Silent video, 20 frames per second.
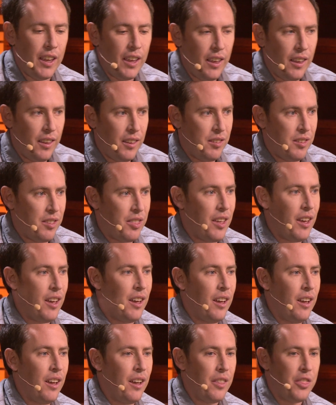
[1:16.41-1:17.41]
is
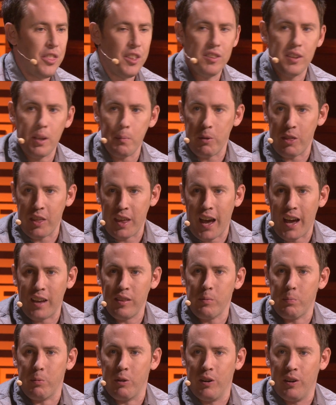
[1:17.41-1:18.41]
the tip of the
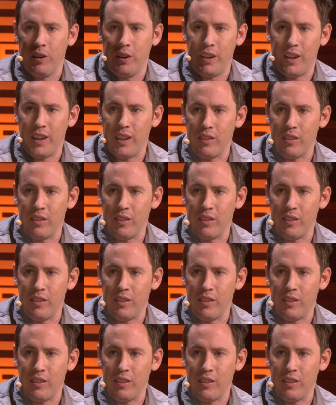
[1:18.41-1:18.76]
iceberg